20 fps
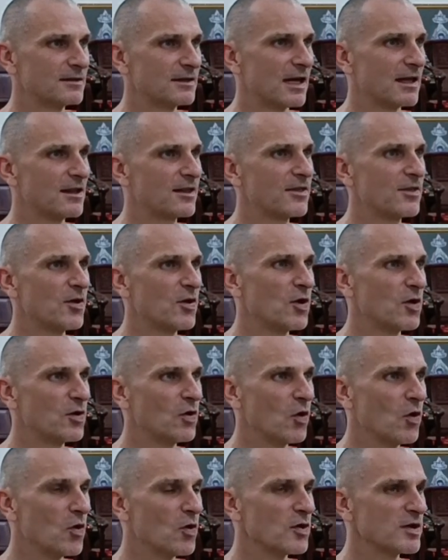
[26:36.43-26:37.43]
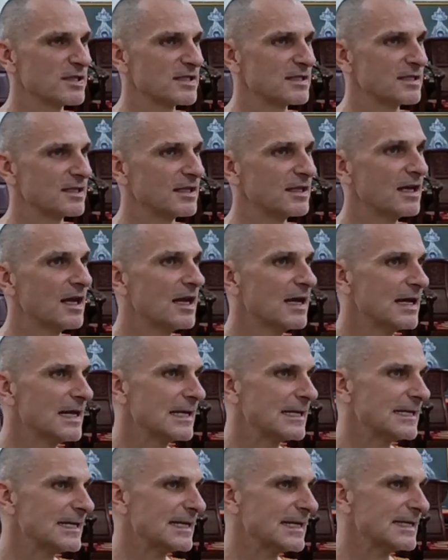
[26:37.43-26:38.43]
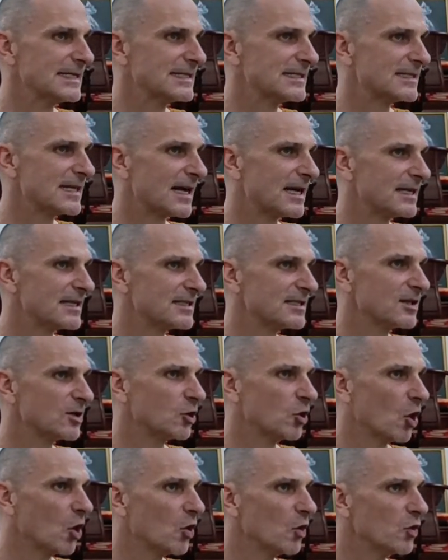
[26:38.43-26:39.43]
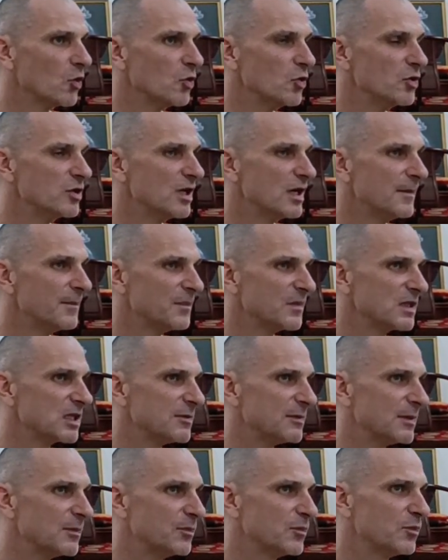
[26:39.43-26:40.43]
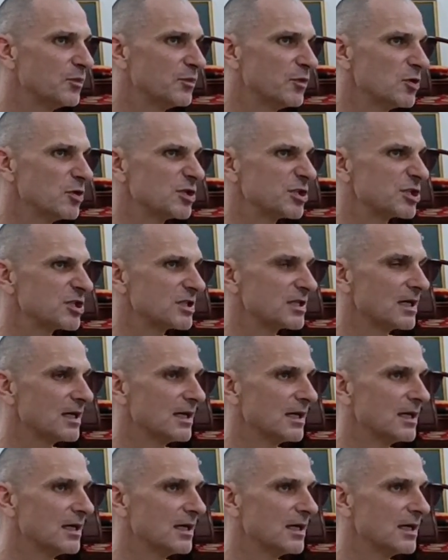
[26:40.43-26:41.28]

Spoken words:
that third horse that needs that goad to be pushed